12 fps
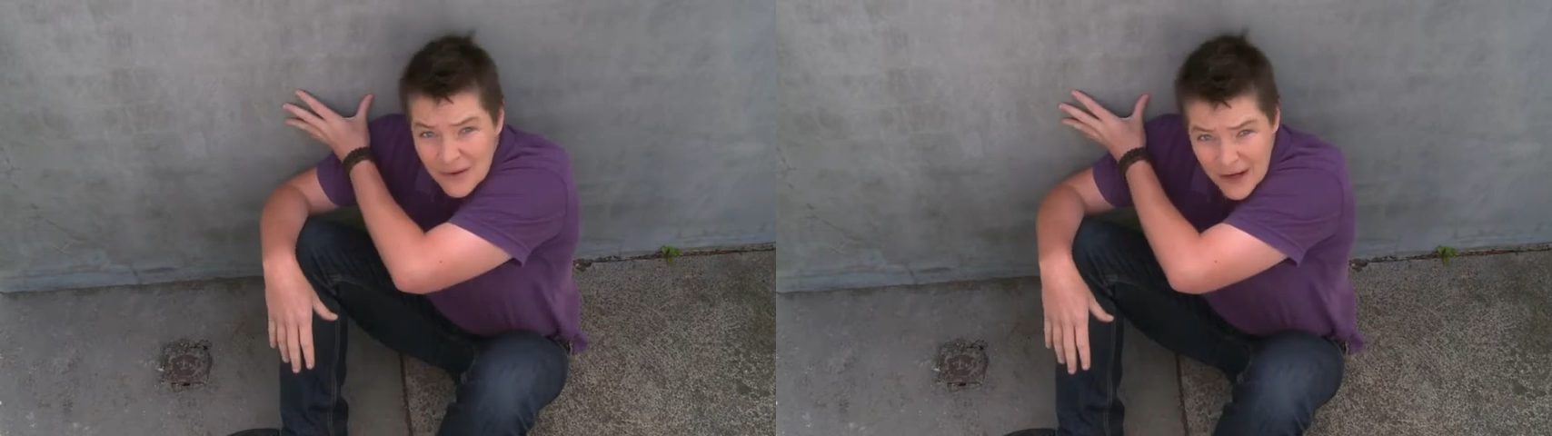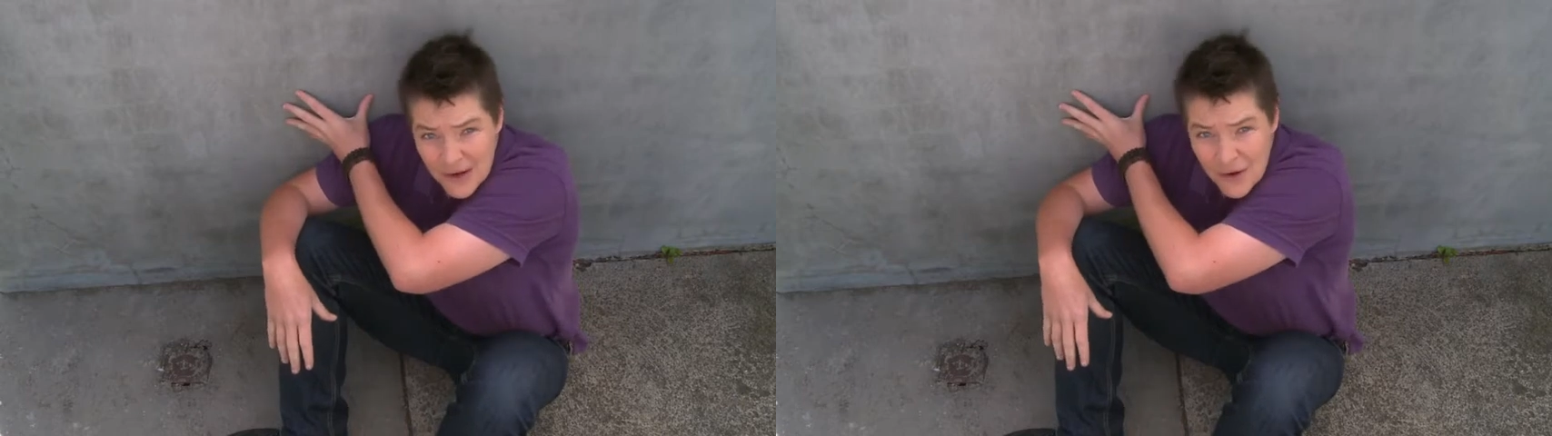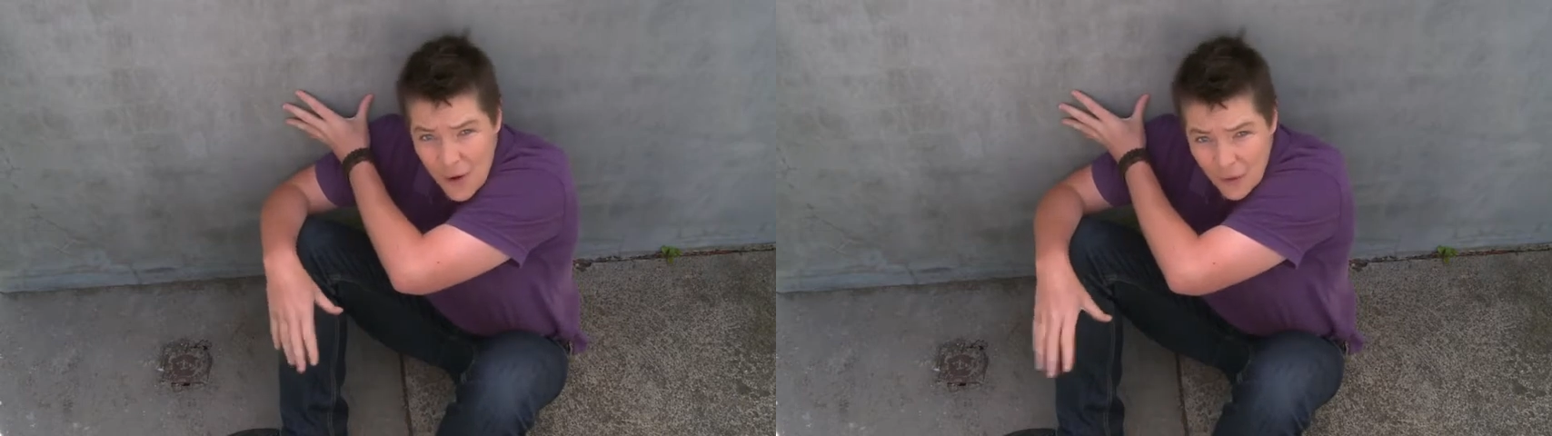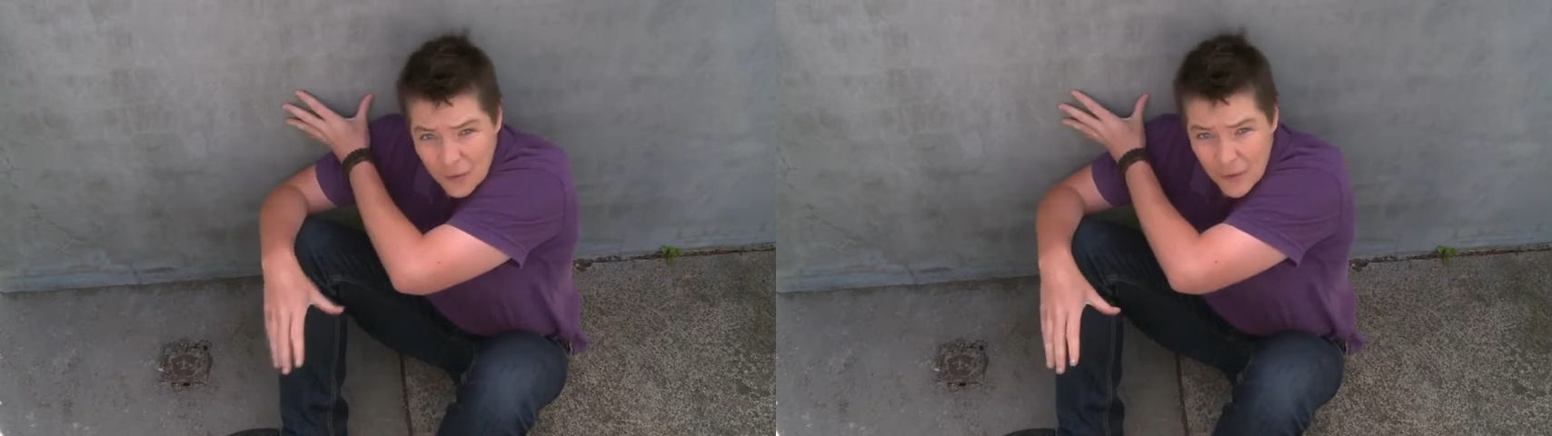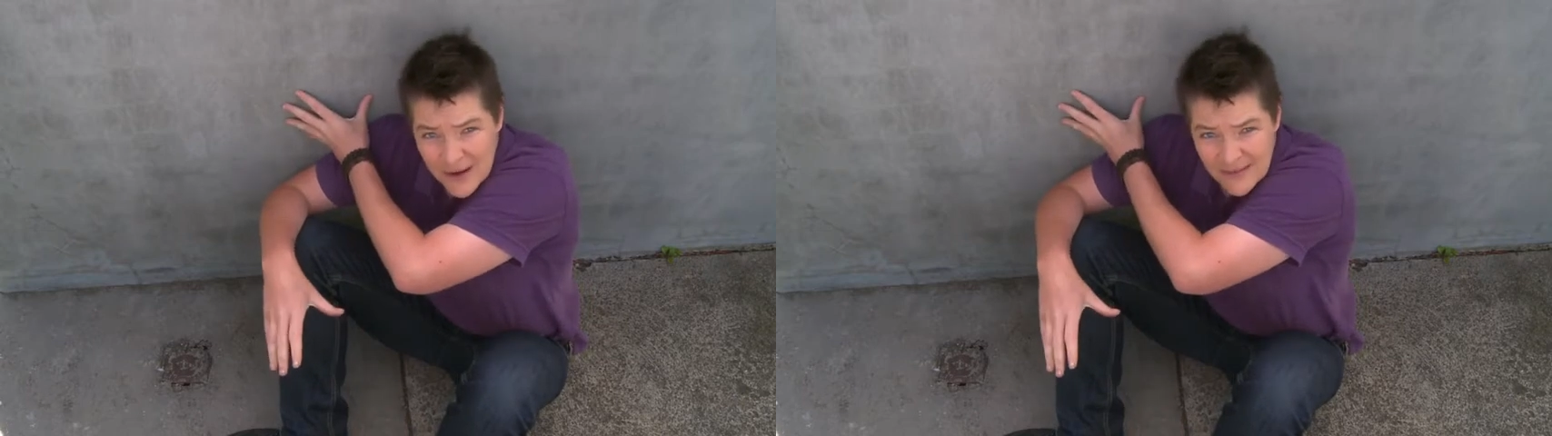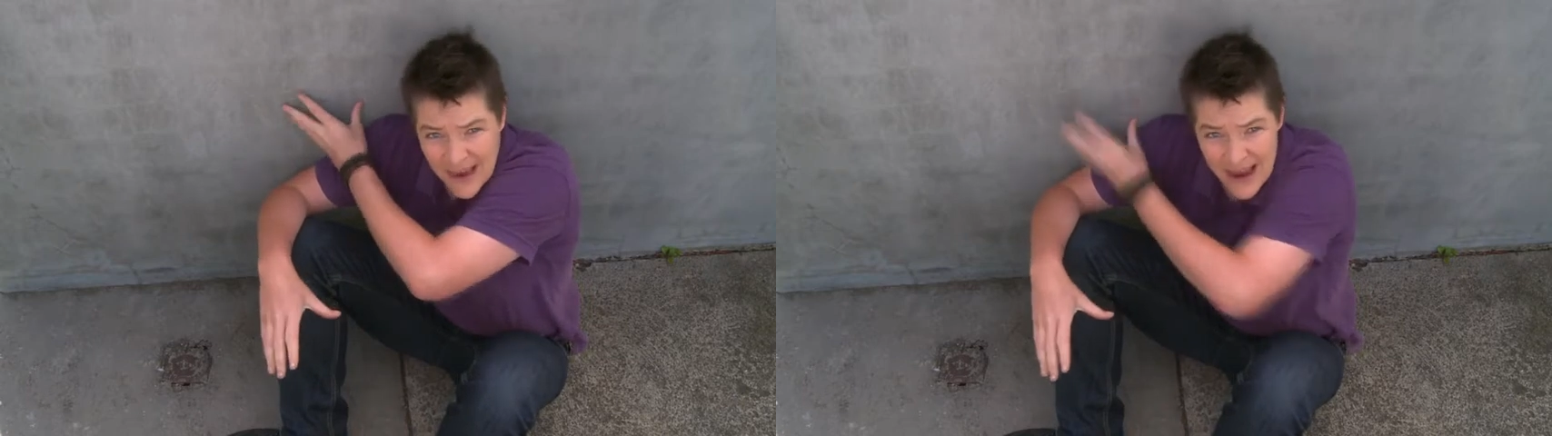litre
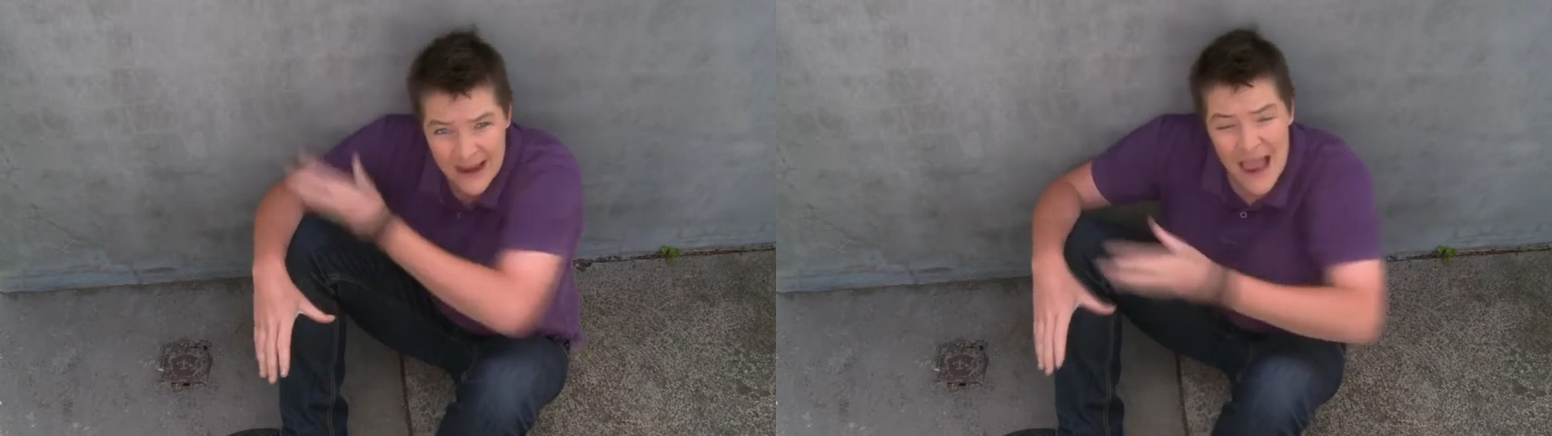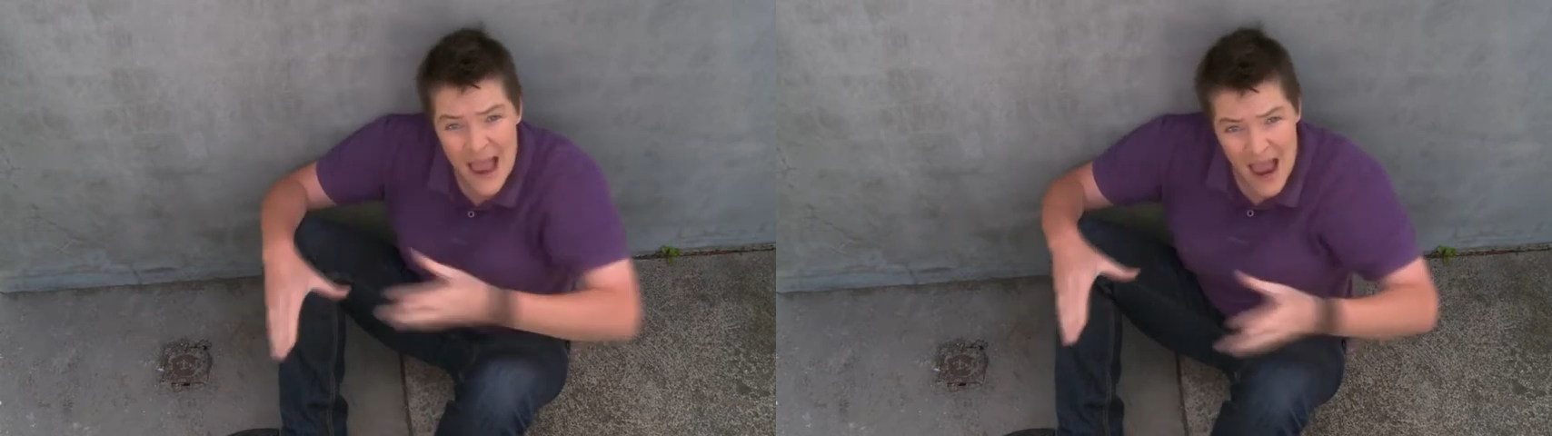concrete tank